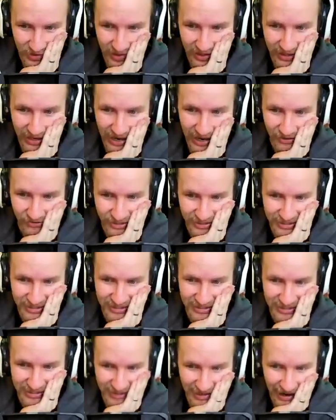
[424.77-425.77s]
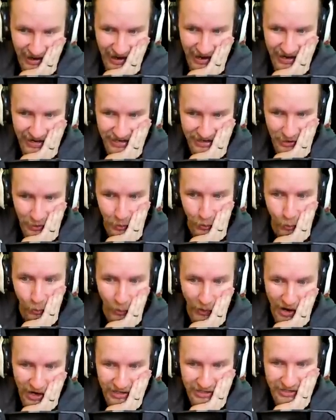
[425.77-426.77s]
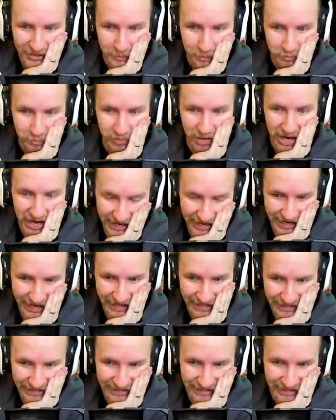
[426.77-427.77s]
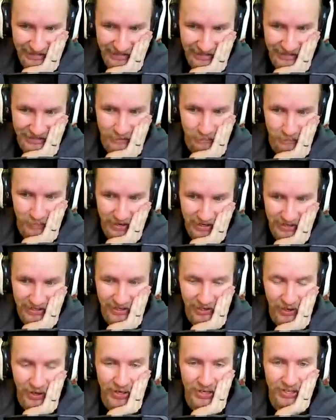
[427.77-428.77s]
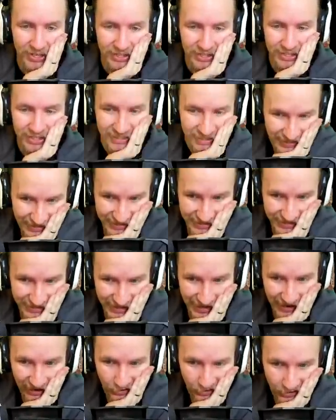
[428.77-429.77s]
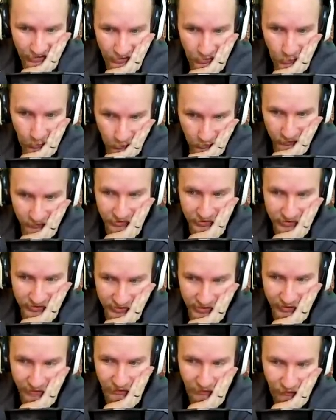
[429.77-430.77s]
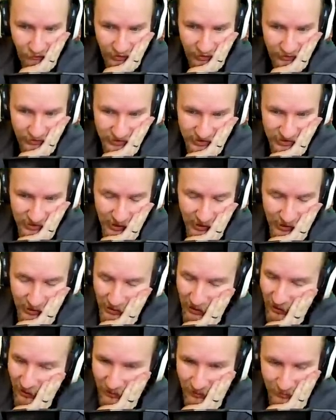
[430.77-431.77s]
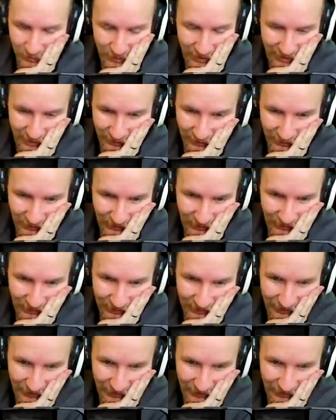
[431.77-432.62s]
going to have to decide when to buy it, depending on the discount that all of the server votes on. Oh my lord.